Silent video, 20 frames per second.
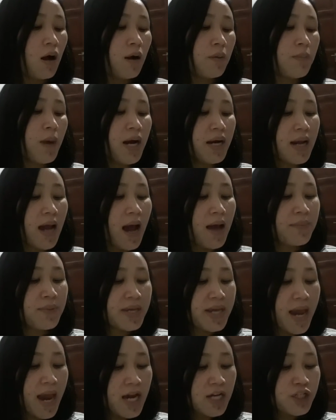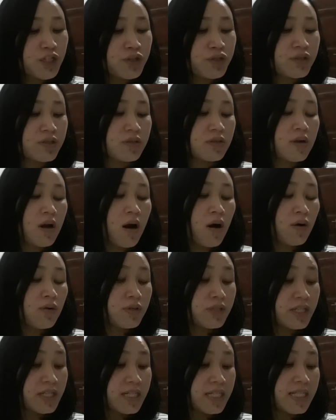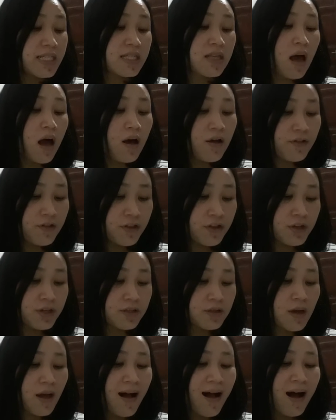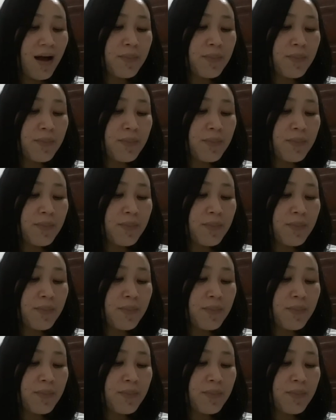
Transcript: But I began to notice something.